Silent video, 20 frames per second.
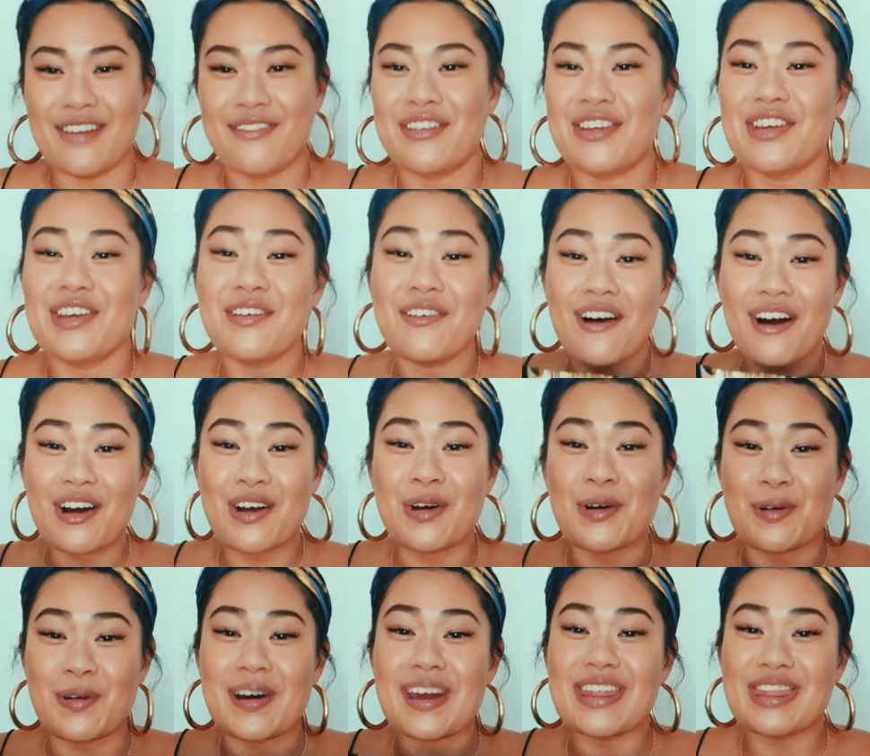if you are
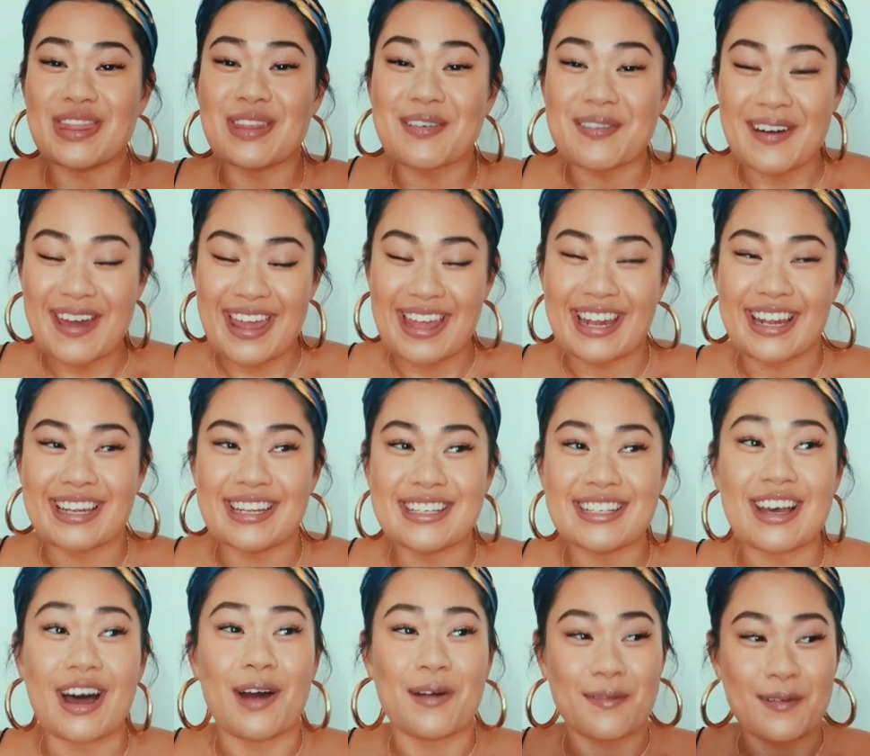caught in the
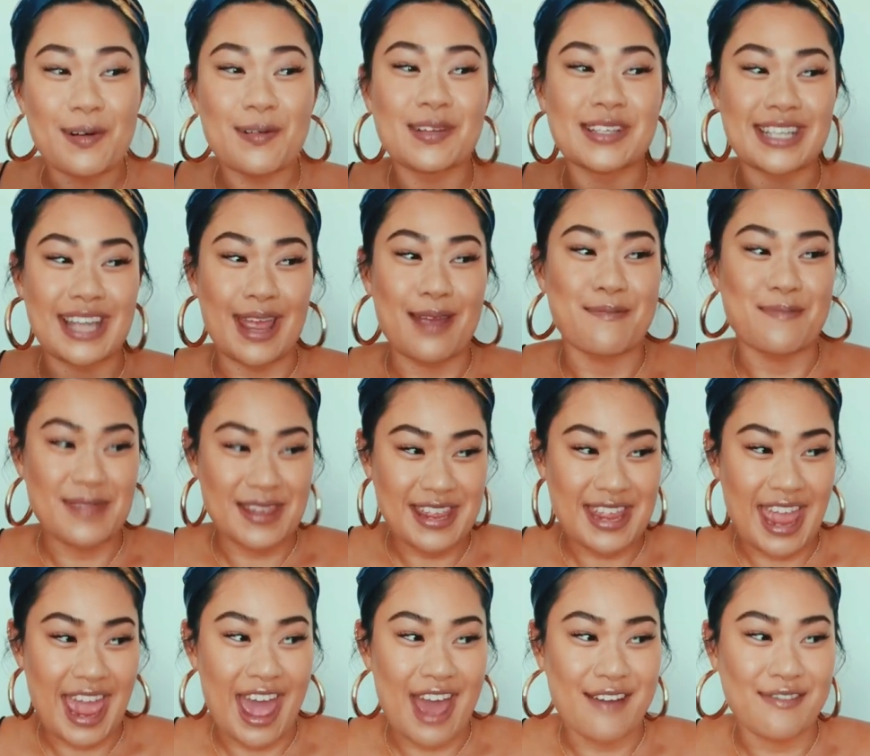wind, I will say be
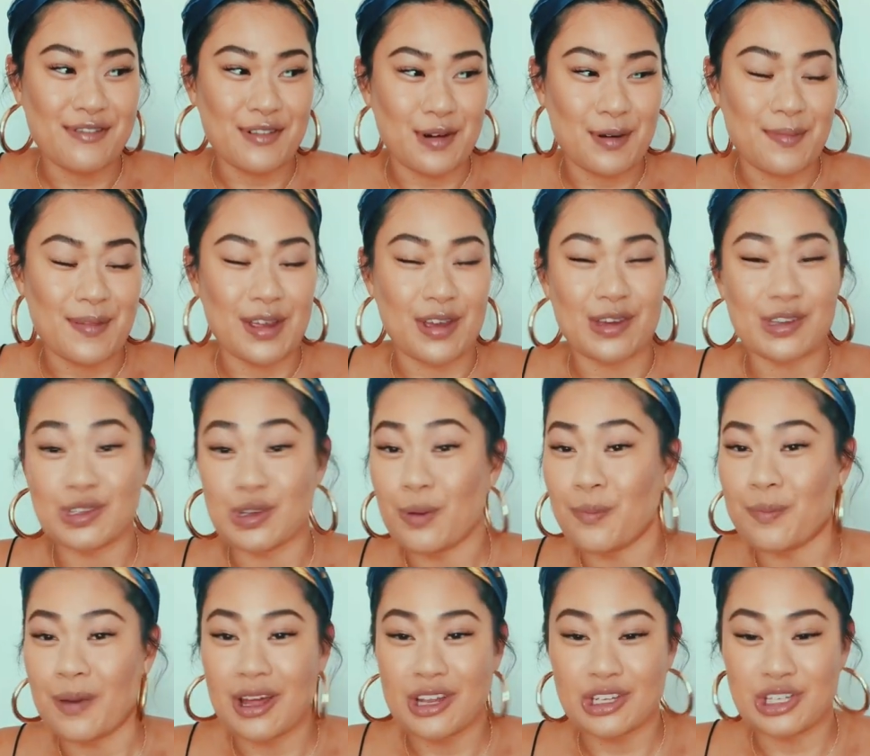careful because your
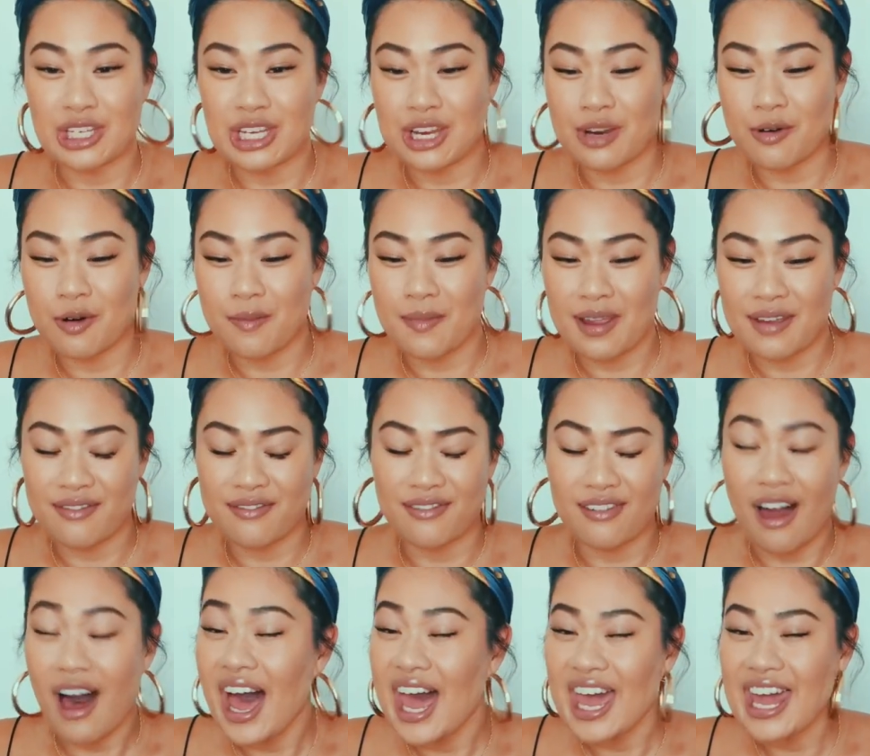butt cheek will be
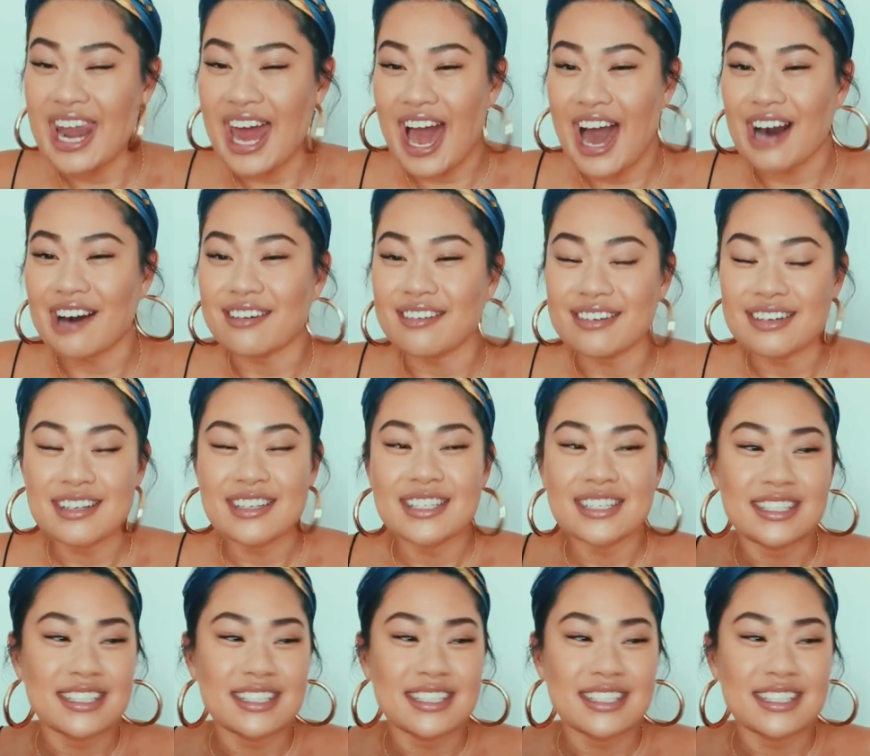flying out